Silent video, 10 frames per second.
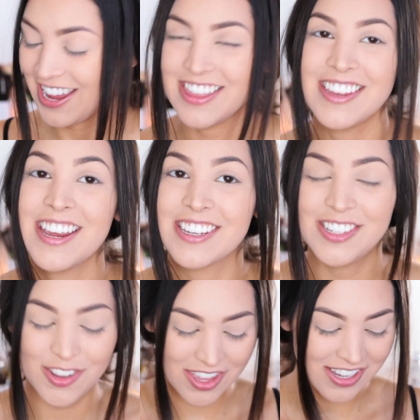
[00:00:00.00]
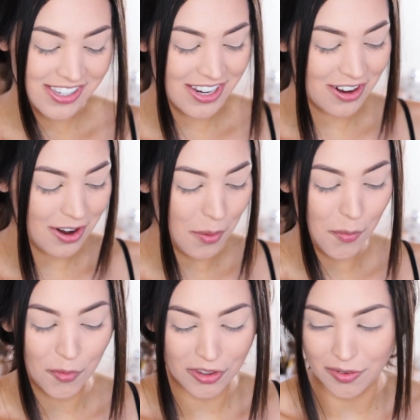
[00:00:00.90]
Okay, the next two things in here
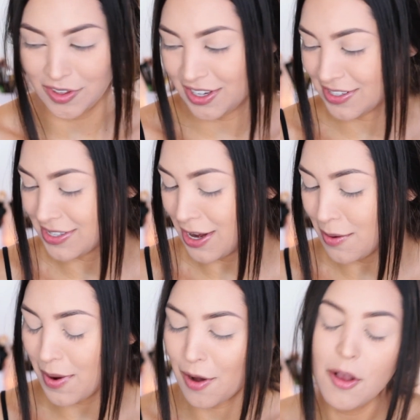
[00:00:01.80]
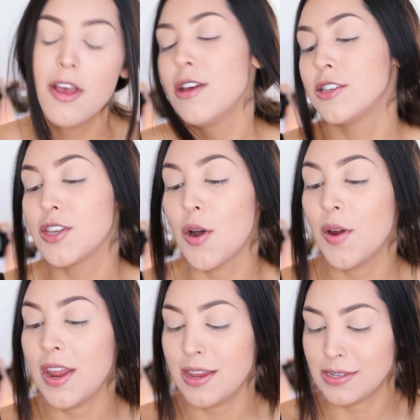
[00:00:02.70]
I'm really excited about. So
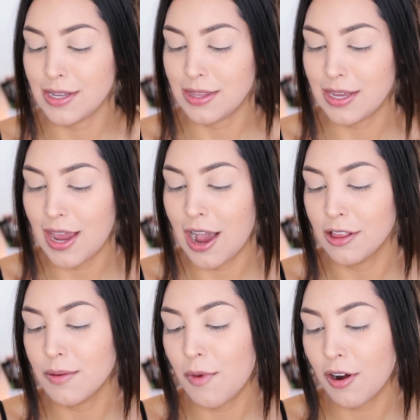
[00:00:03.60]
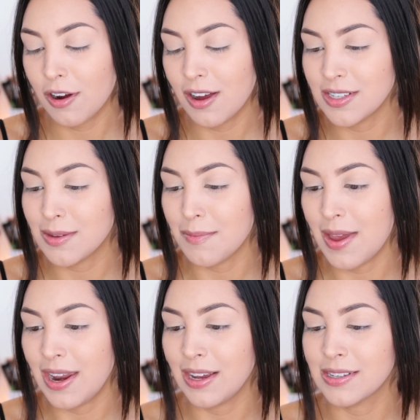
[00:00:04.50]
it is the Alamar
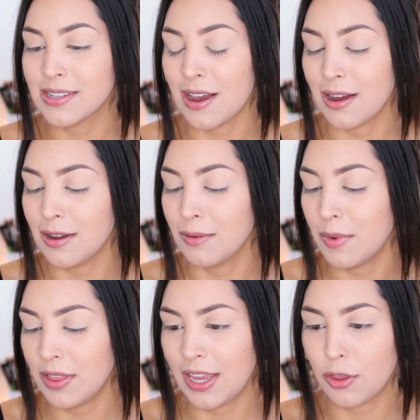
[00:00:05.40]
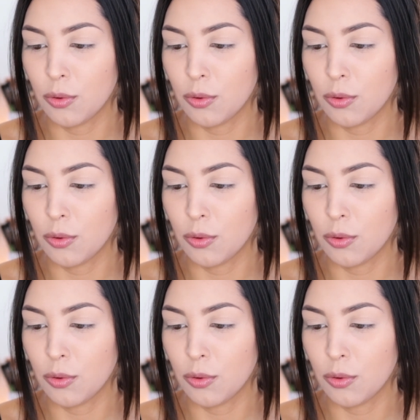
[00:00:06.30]
Cosmetics like